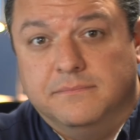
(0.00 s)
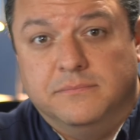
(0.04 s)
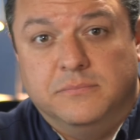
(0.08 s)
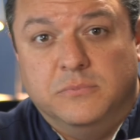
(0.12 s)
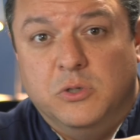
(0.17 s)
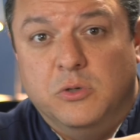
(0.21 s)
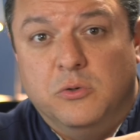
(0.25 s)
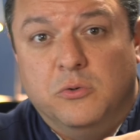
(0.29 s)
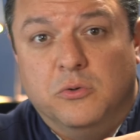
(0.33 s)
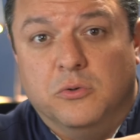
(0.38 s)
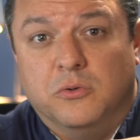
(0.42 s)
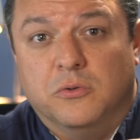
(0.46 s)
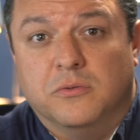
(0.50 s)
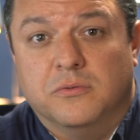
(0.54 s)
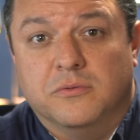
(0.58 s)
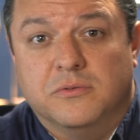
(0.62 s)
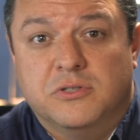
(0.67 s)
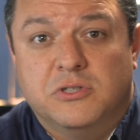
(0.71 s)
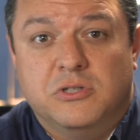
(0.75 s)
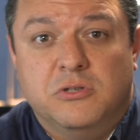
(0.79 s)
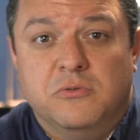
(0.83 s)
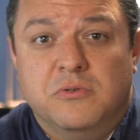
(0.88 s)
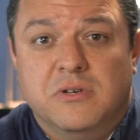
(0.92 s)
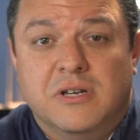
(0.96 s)
Google
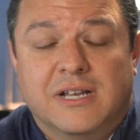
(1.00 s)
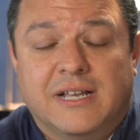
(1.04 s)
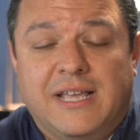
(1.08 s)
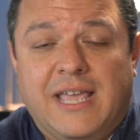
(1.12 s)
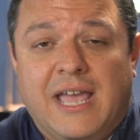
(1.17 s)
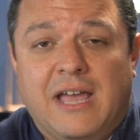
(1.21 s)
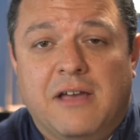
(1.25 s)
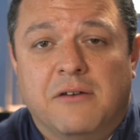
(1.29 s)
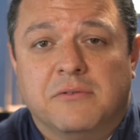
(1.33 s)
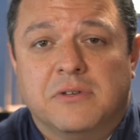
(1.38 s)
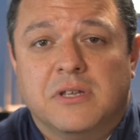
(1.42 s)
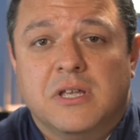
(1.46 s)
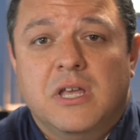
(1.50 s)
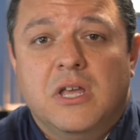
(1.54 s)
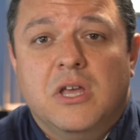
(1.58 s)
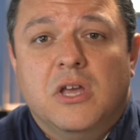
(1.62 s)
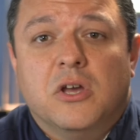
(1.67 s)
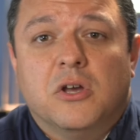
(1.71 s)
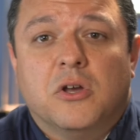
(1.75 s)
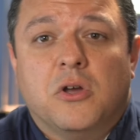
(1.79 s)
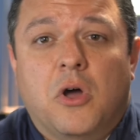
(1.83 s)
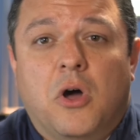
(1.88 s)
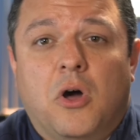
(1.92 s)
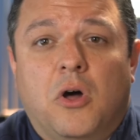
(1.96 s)
student account
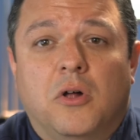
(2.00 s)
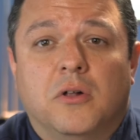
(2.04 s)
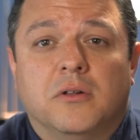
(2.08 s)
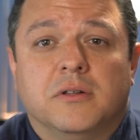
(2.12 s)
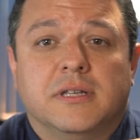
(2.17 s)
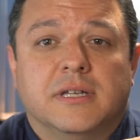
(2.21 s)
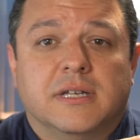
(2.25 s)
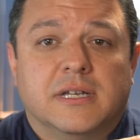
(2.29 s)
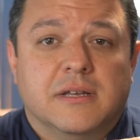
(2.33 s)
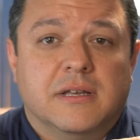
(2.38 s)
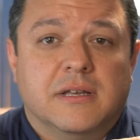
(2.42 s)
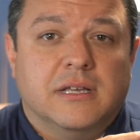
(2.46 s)
called,